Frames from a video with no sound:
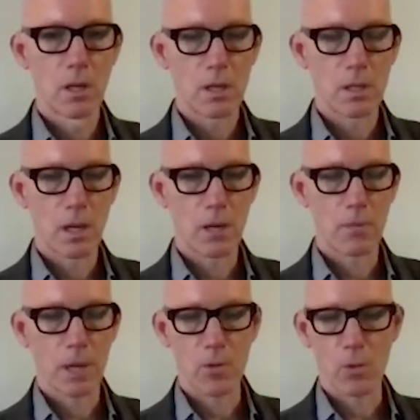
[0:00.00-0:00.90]
a
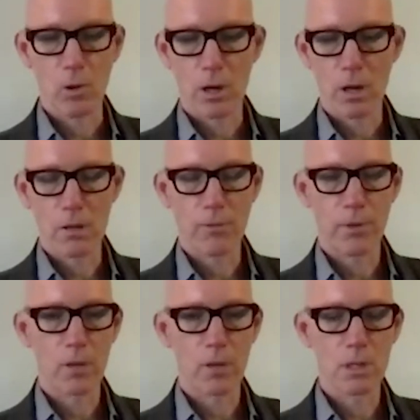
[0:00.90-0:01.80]
young man wearing
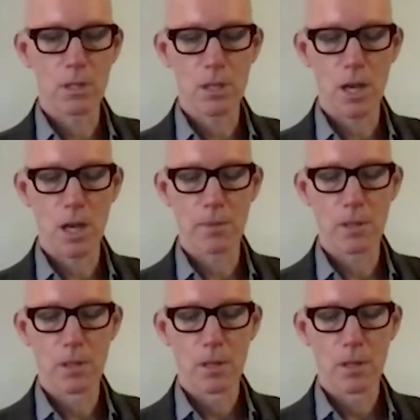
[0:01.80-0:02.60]
keffiyeh was stabbed,